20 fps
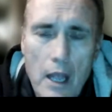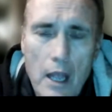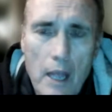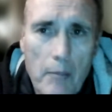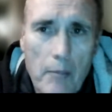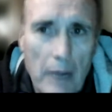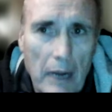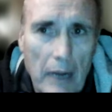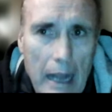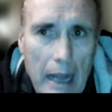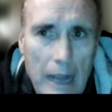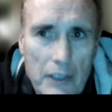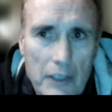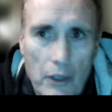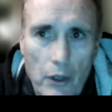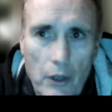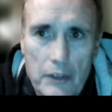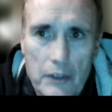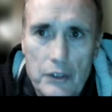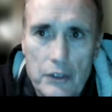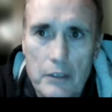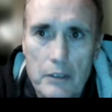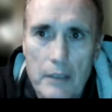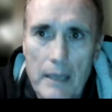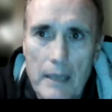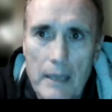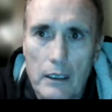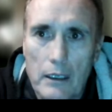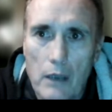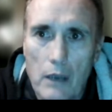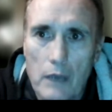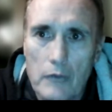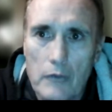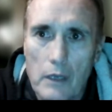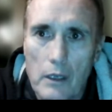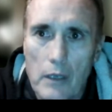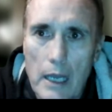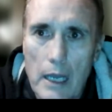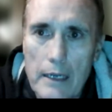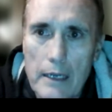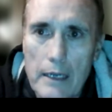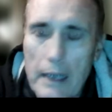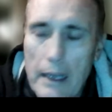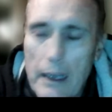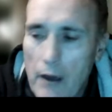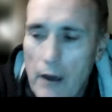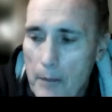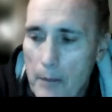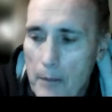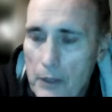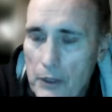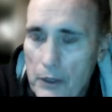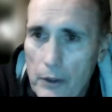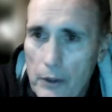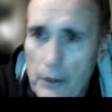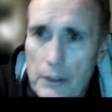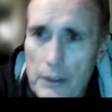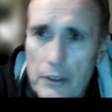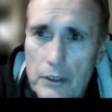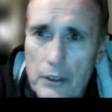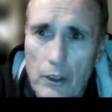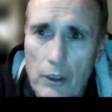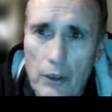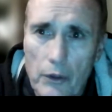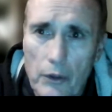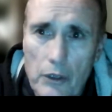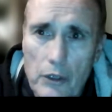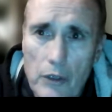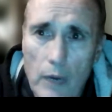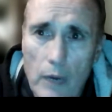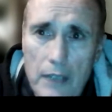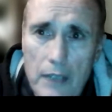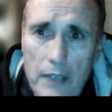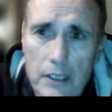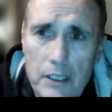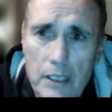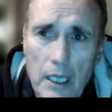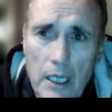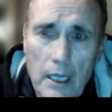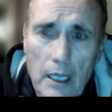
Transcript: But I had choices to make along the line. I had opportunities to go to the U.S.